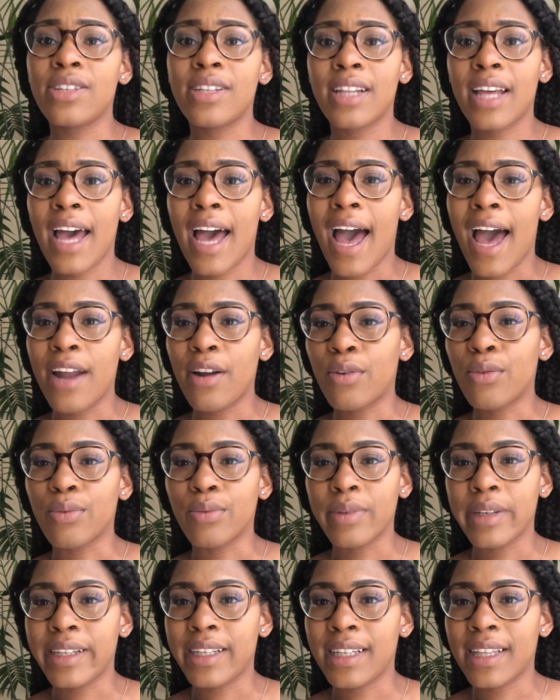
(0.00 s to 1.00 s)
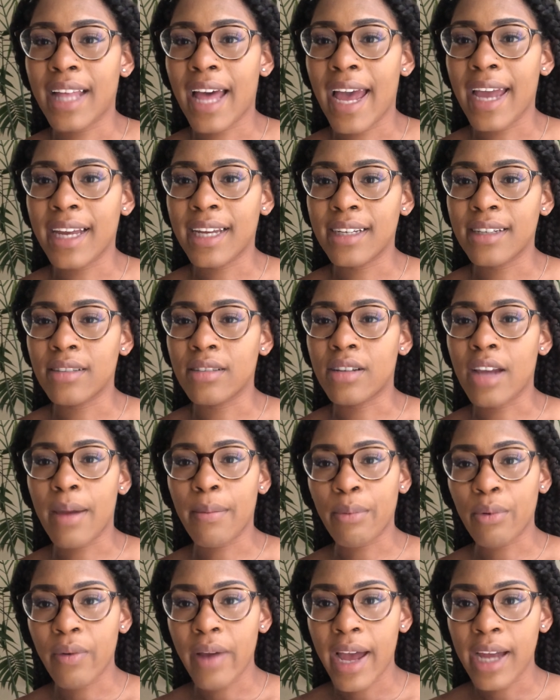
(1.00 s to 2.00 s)
to that, I don't really like
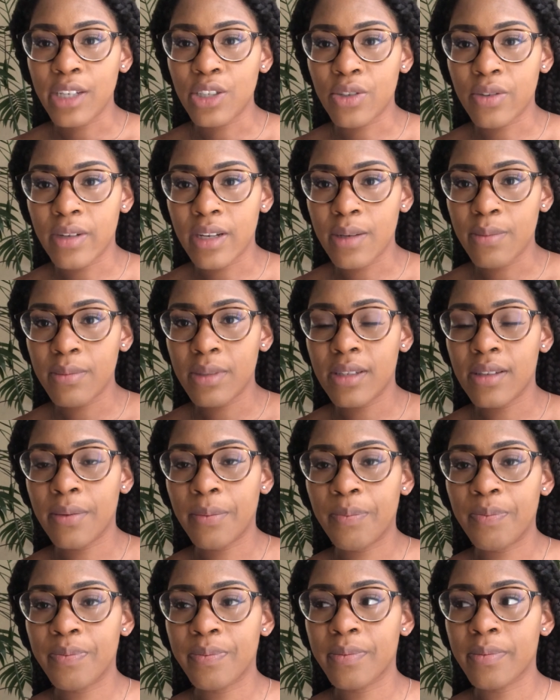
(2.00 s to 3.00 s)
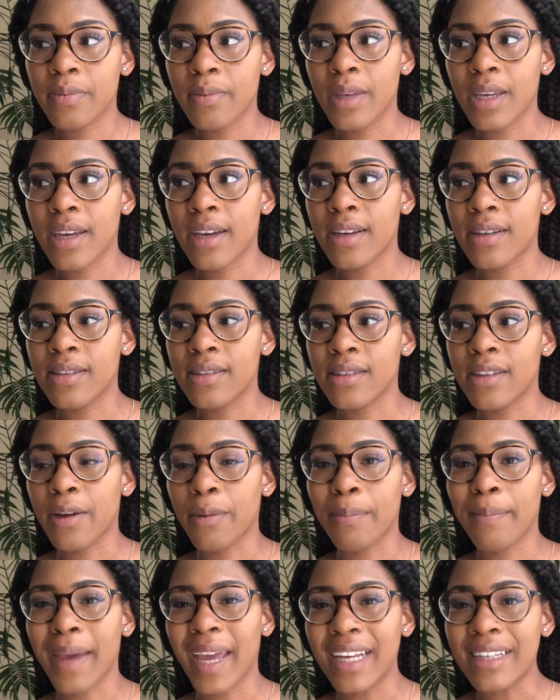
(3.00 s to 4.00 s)
diaper rash creams because they're
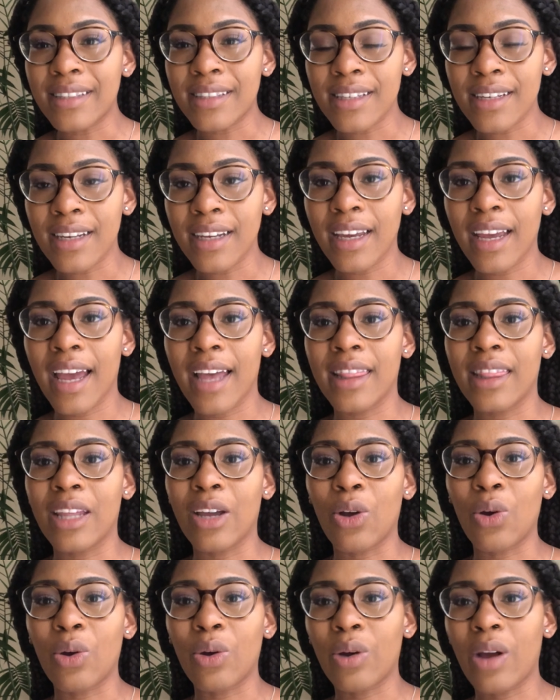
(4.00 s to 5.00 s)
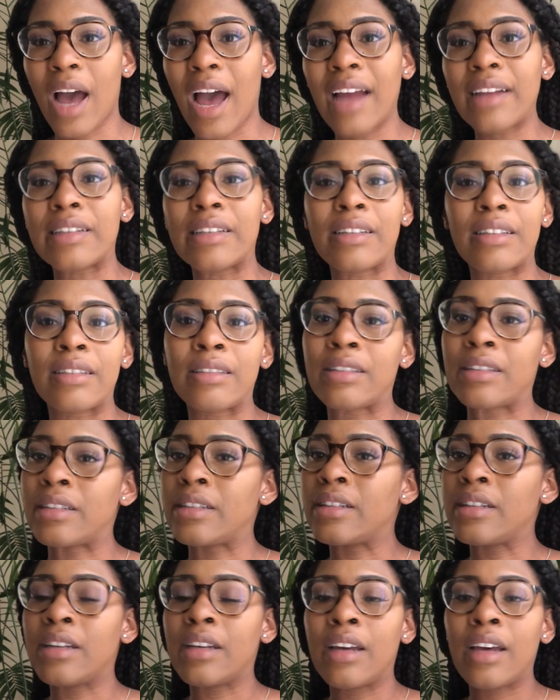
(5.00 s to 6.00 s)
pasty and I
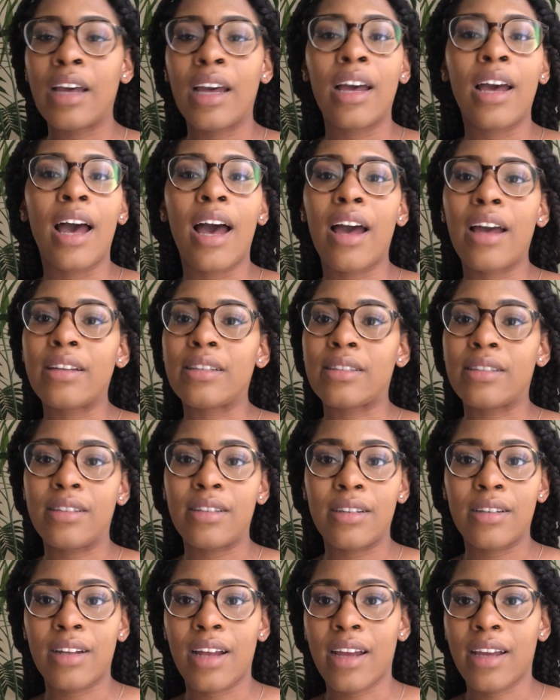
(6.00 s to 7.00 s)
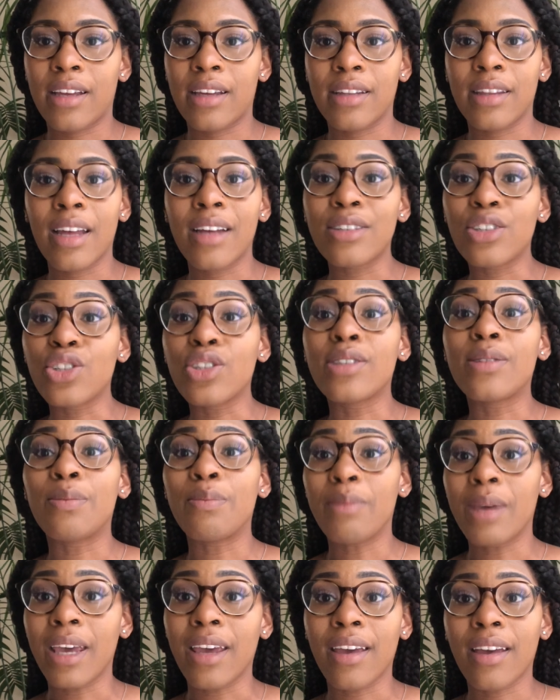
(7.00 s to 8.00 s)
just didn't like it. That's just
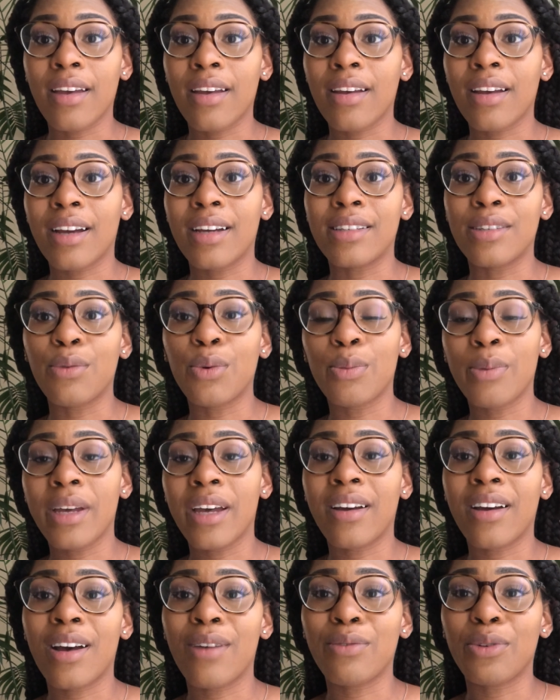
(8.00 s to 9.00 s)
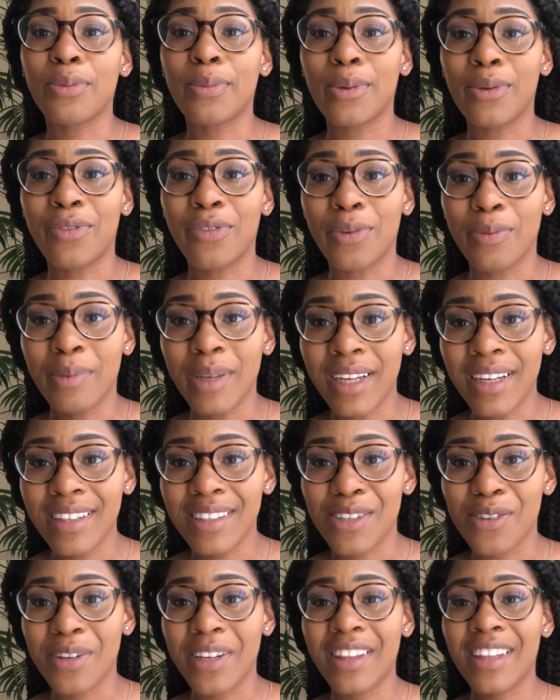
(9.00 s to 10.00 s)
me, because it would be uncomfortable for me.
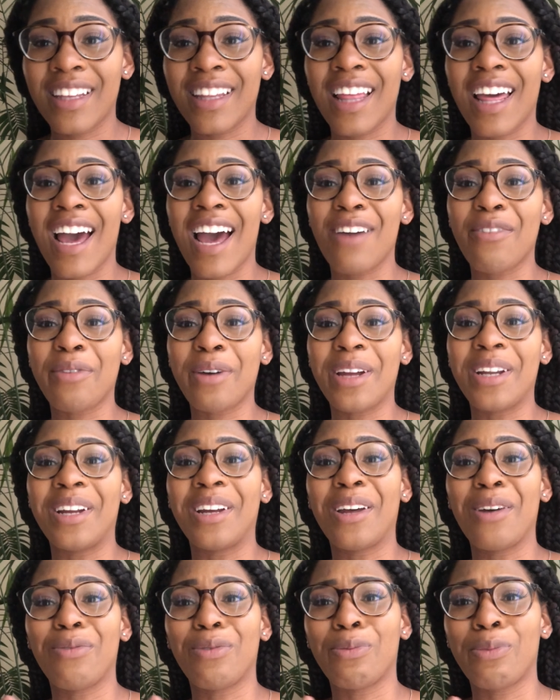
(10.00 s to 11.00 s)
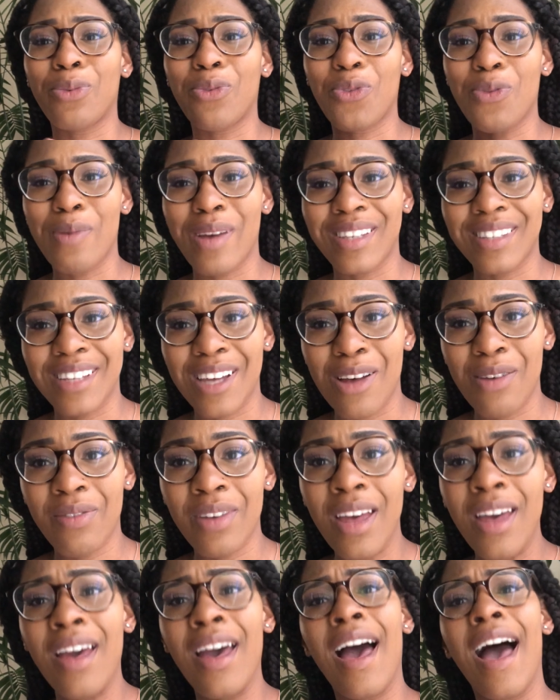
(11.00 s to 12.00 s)
So anything that I find uncomfortable for myself,
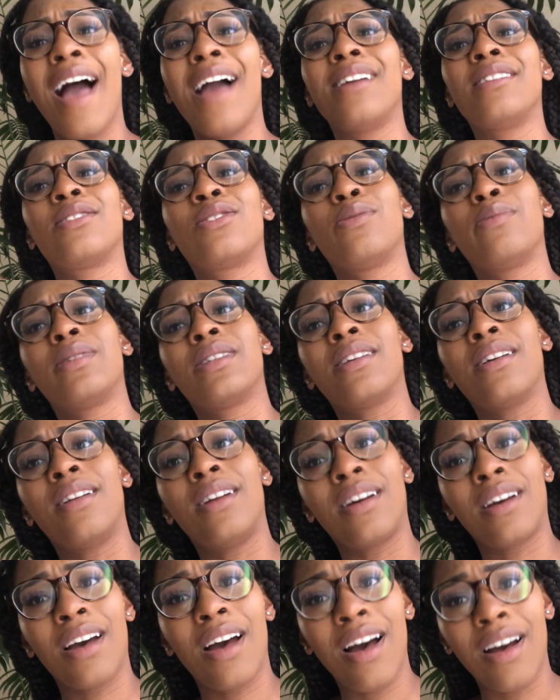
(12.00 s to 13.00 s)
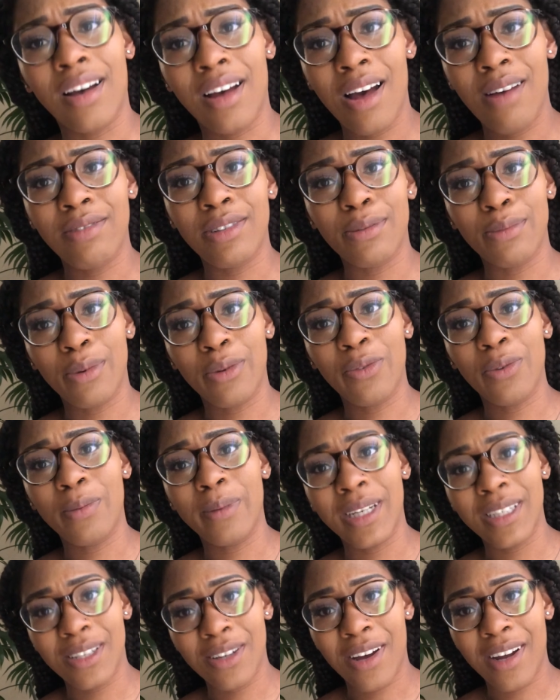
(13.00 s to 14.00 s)
I assume is uncomfortable for
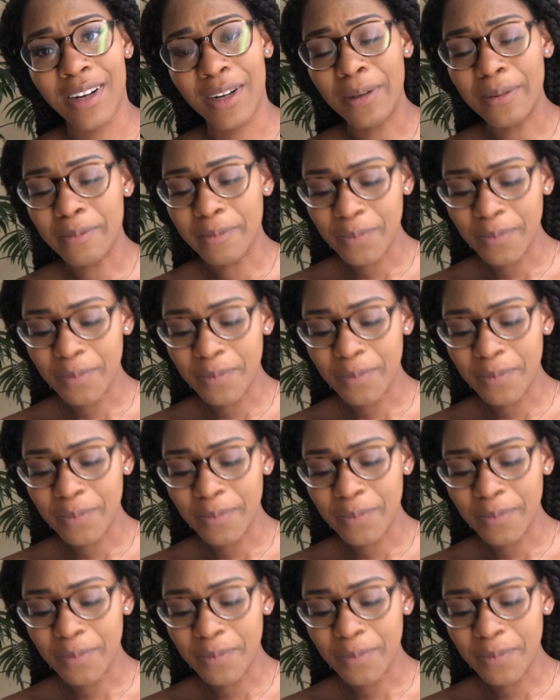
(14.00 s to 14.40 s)
my daughter.